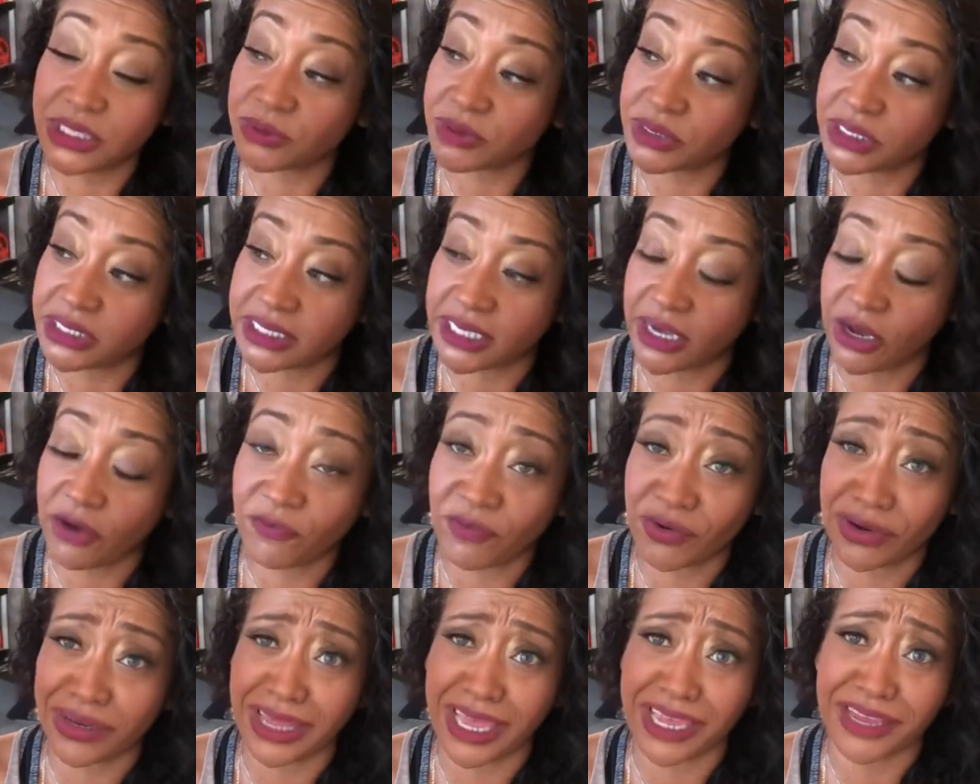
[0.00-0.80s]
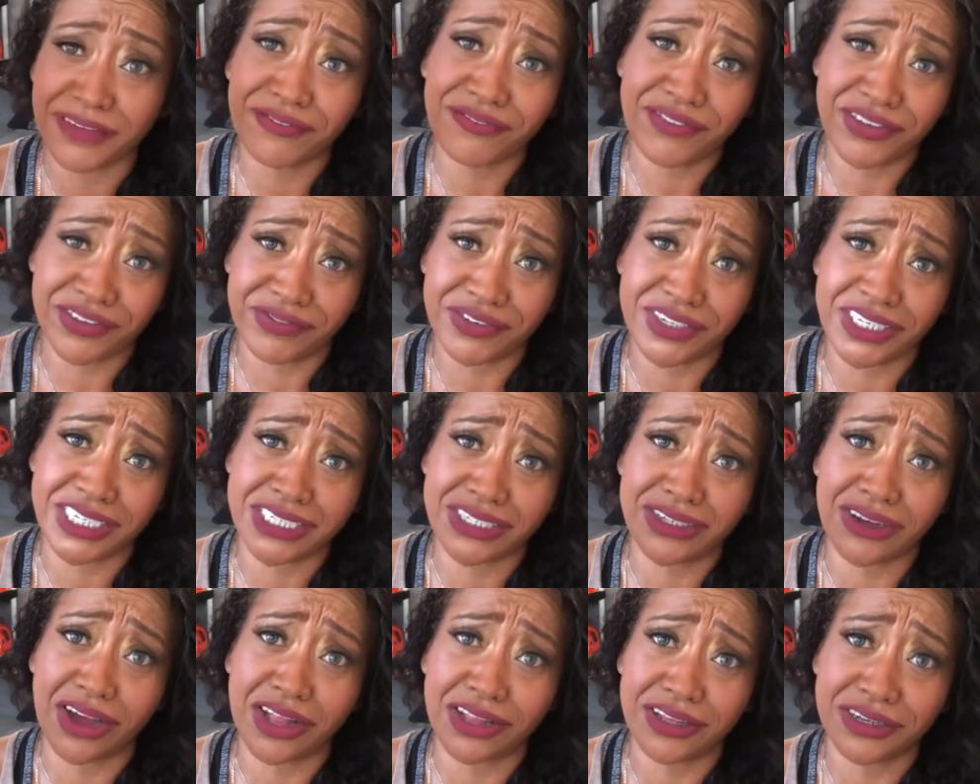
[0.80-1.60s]
retail for like fifteen
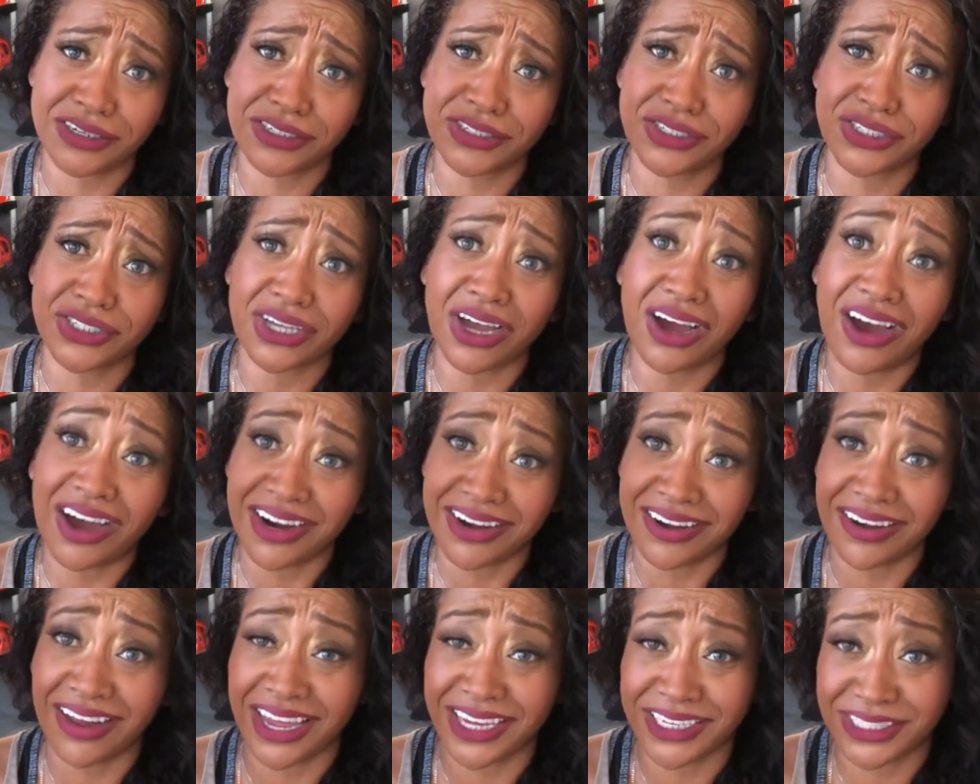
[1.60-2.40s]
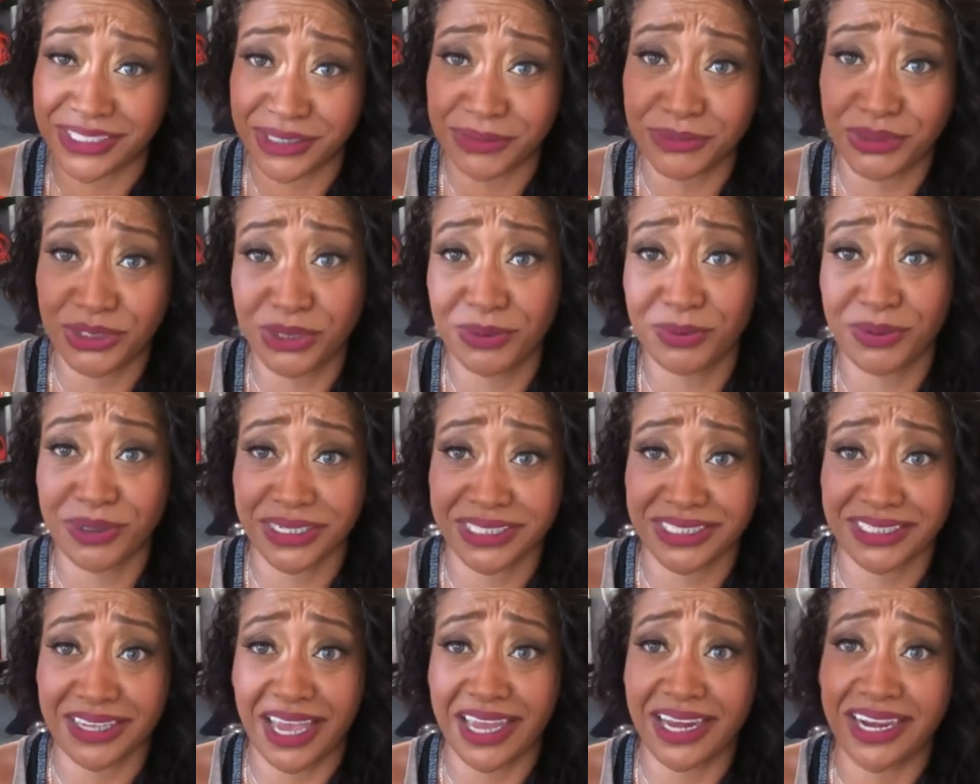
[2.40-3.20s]
dollars online, so I'm super
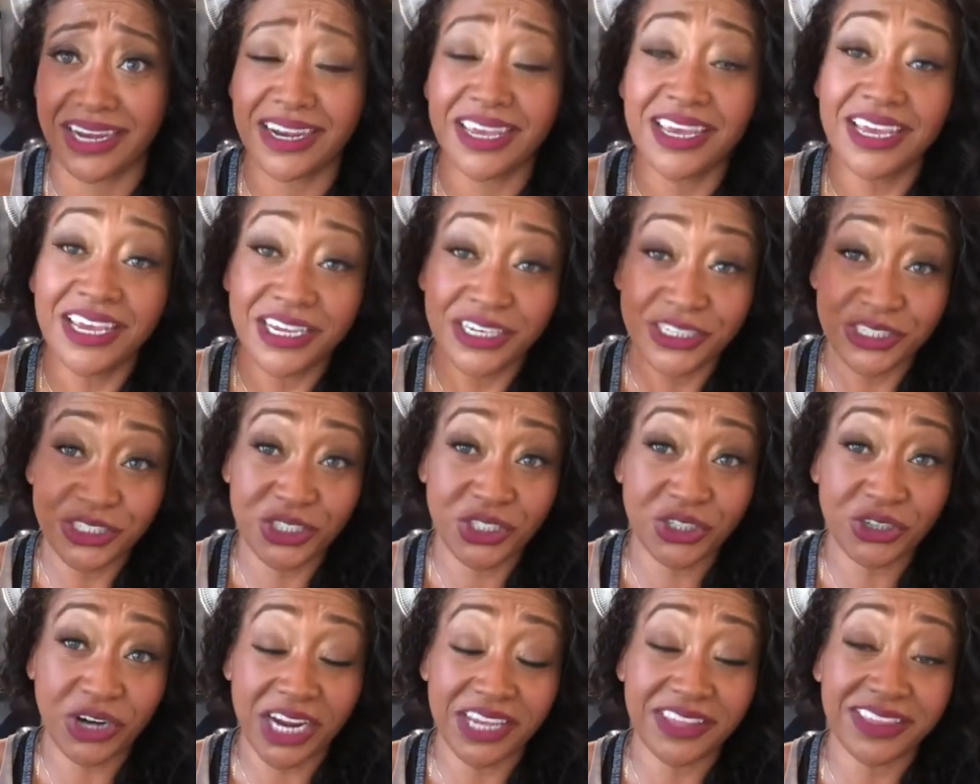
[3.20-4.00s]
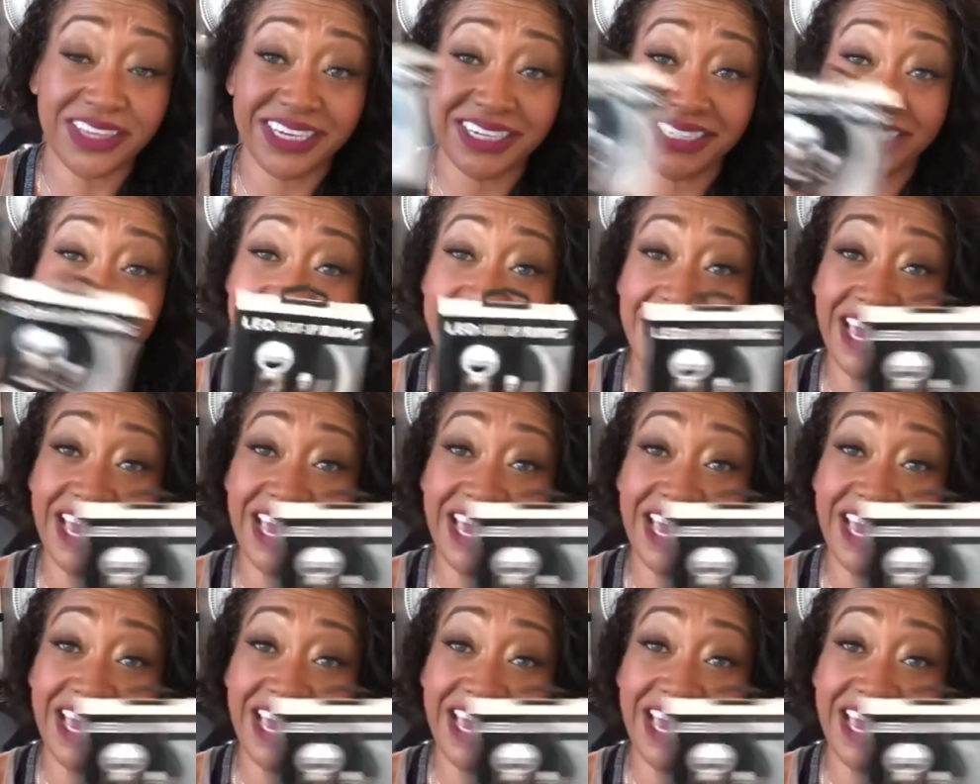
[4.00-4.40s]
excited to try this.